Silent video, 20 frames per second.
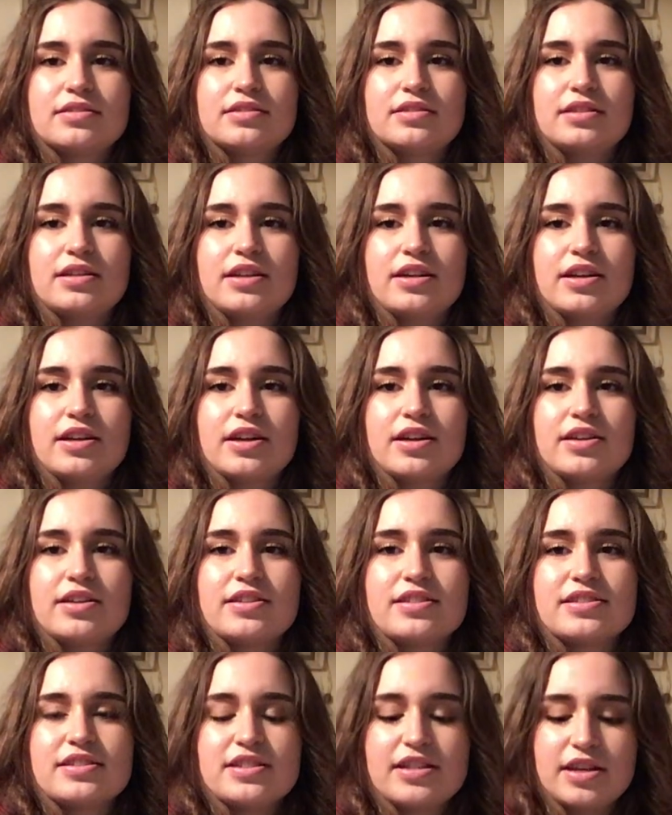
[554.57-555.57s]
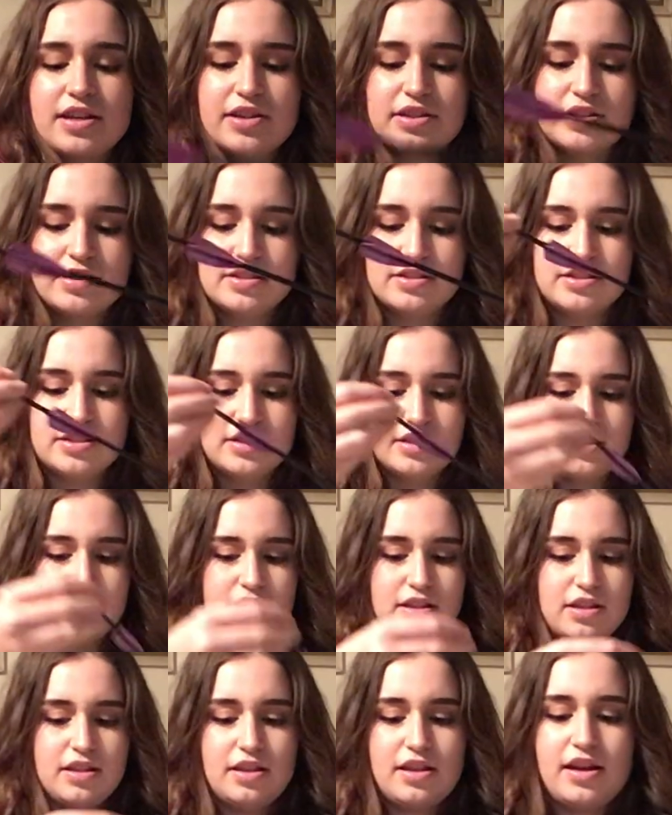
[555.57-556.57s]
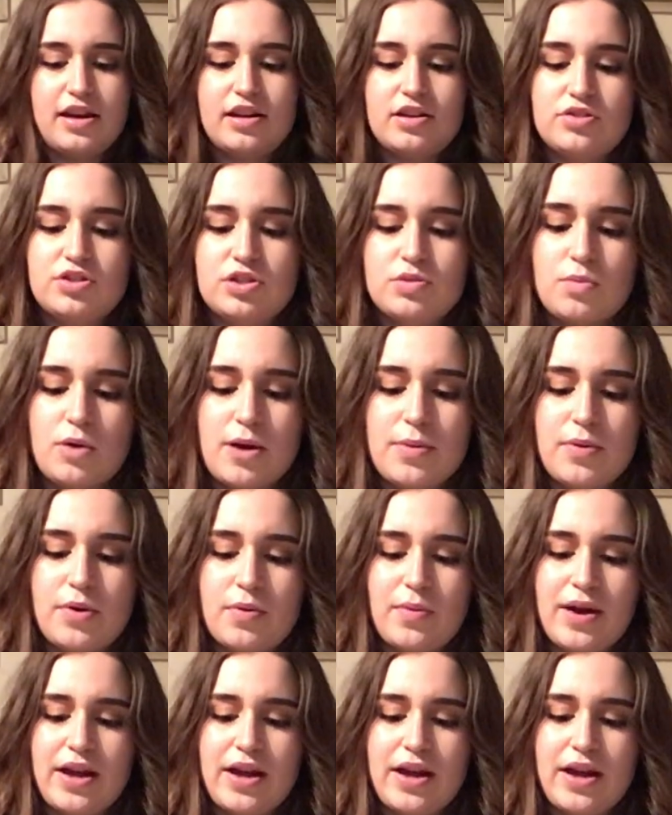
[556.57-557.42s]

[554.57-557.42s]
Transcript: There you go, you can see. Then I'll just wipe it away.